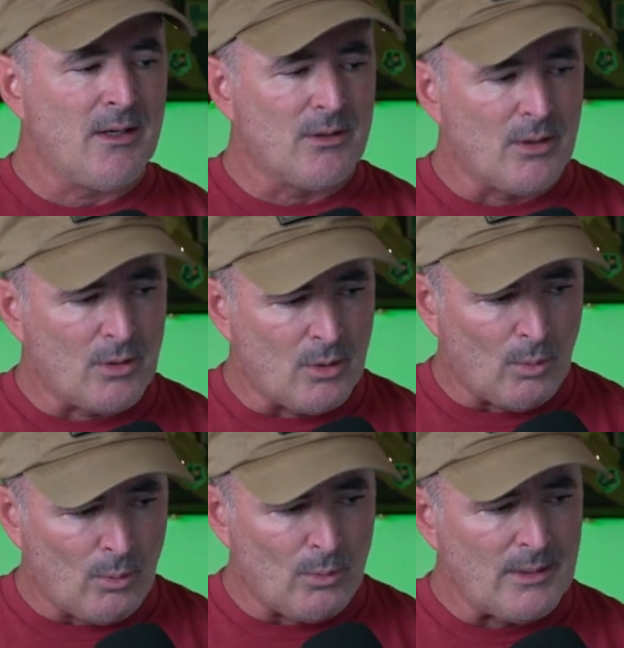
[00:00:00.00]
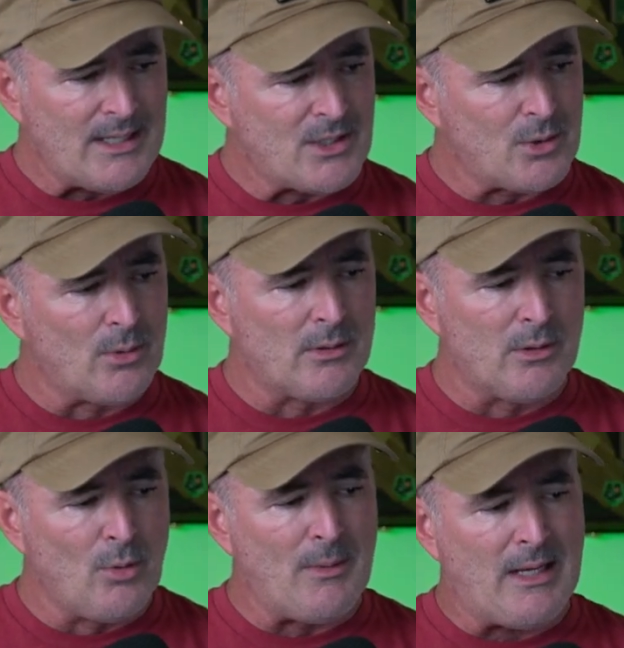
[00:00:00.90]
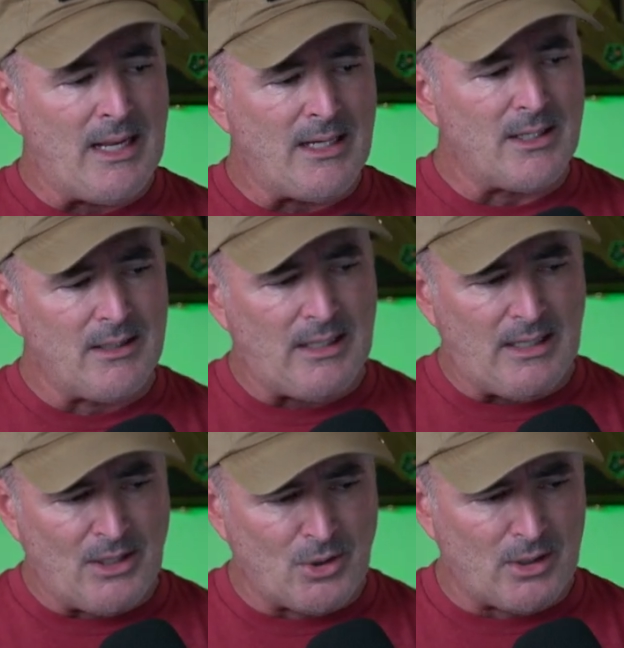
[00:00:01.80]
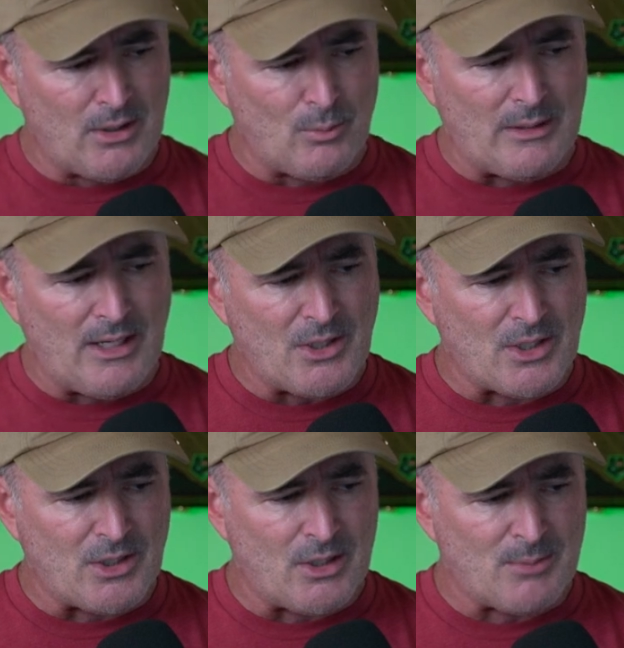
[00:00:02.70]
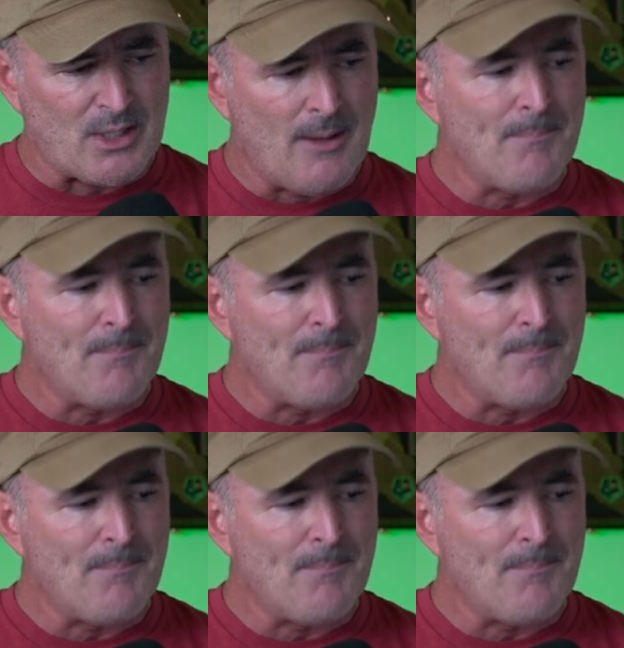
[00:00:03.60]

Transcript: The goal is to illuminate the intricate relationships